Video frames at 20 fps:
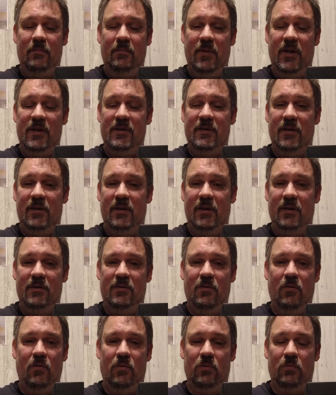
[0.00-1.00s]
Basically it's
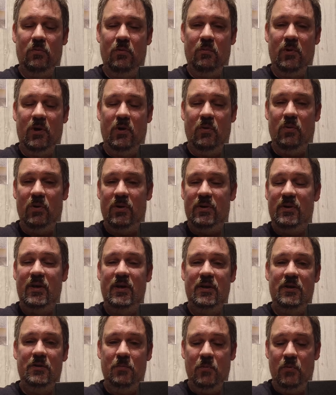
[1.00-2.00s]
called what we call a
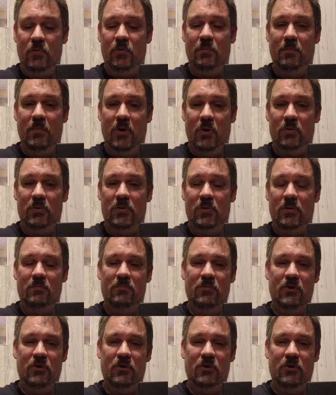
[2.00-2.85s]
teaspooned malt.